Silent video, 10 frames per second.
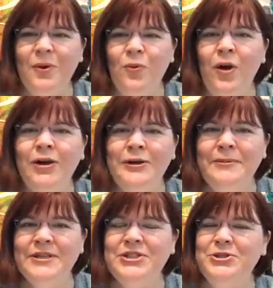
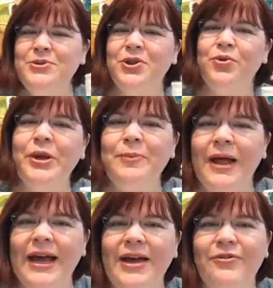Welcome to the
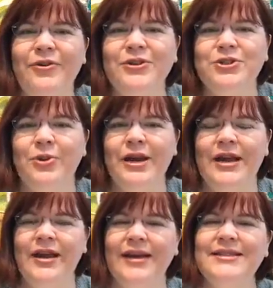replay if you're
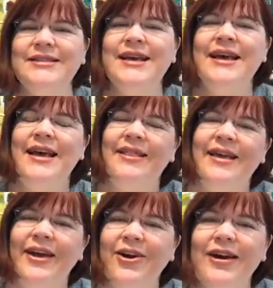joining us
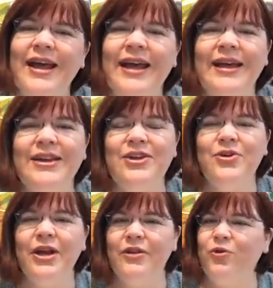there. And you
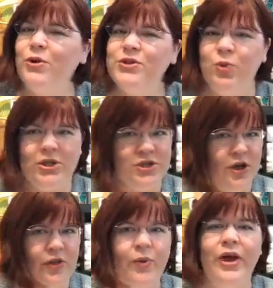can, of course, watch
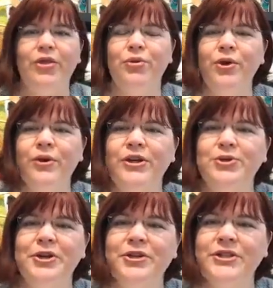all the way through and enjoy
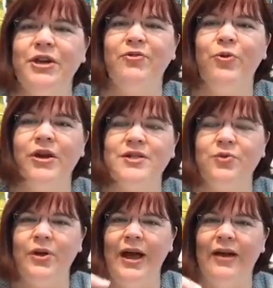yourself. We also
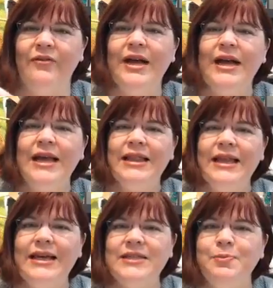will have
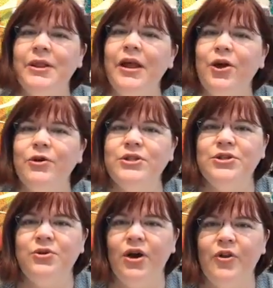links below
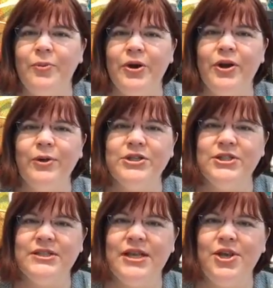to all the burning
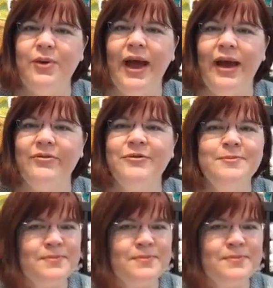questions that you have